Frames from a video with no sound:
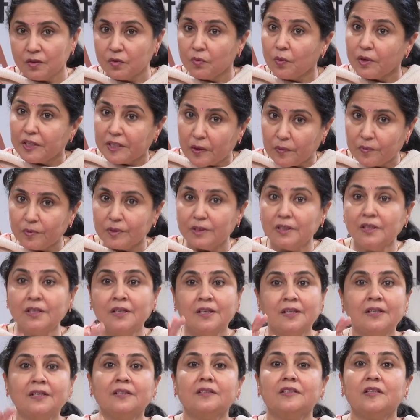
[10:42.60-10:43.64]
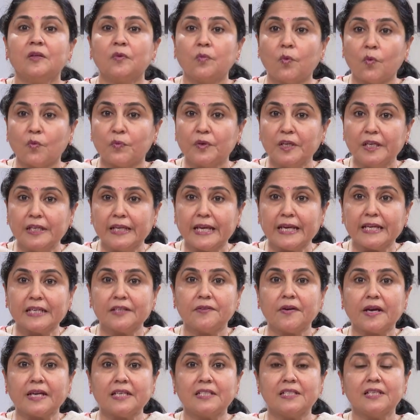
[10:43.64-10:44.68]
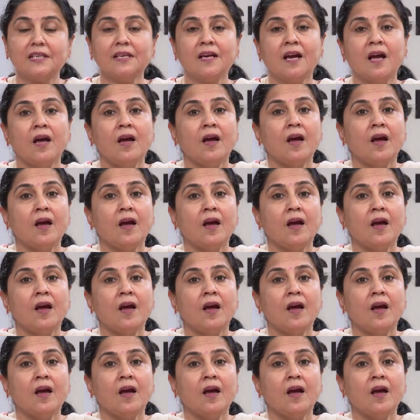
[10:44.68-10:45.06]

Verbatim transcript: whatever they feel like writing.